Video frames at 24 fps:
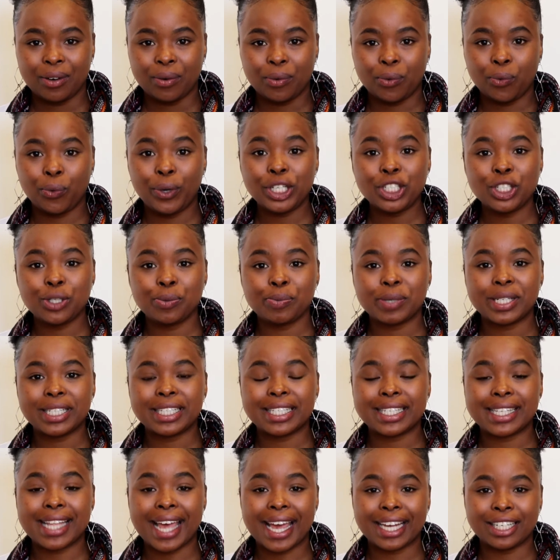which means
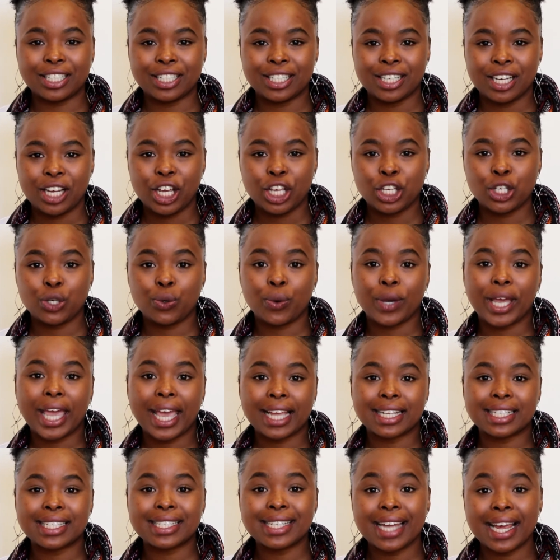that you can
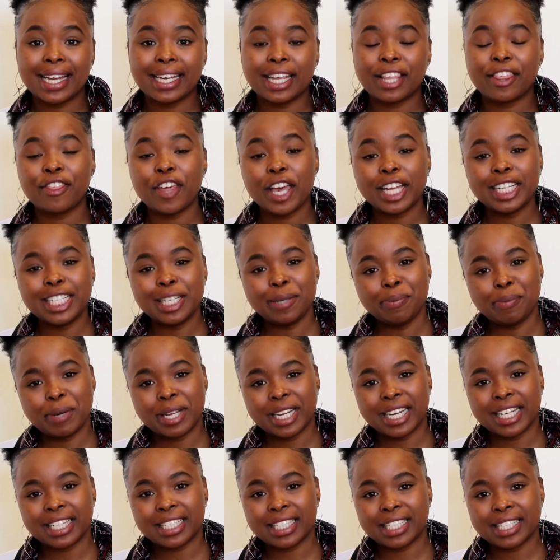study 30
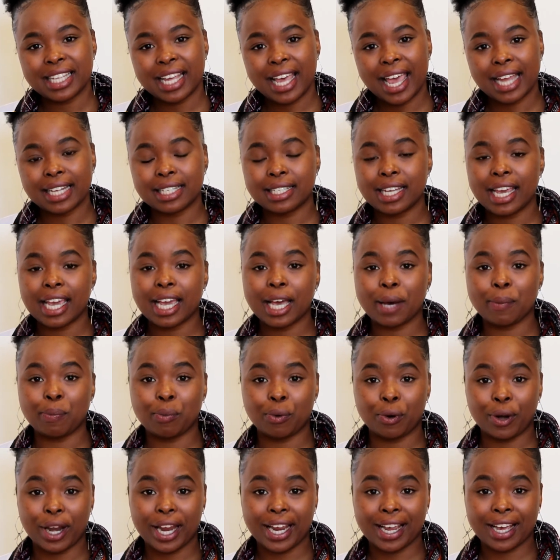minutes and take a
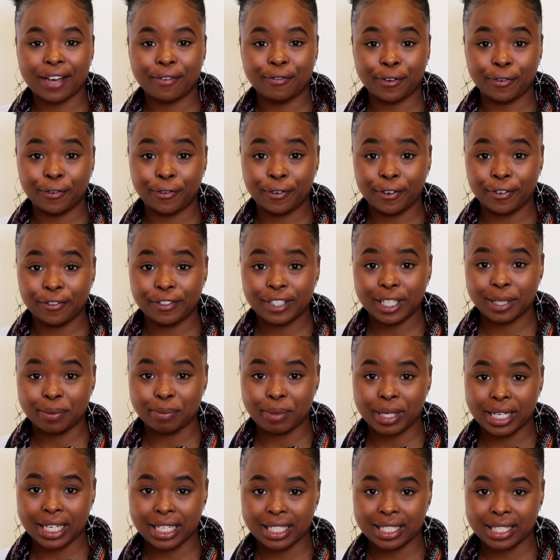break for 15
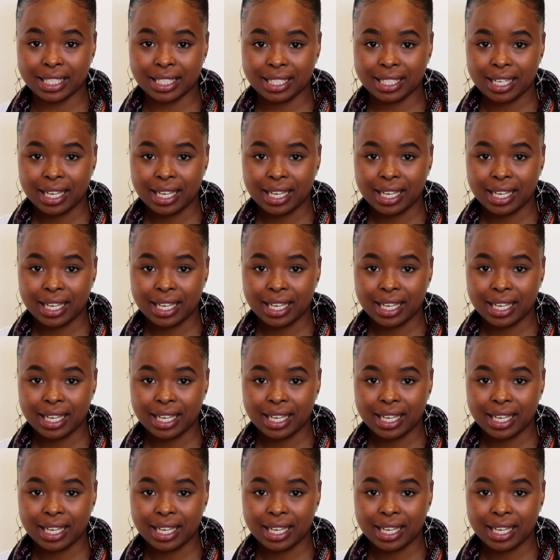minutes.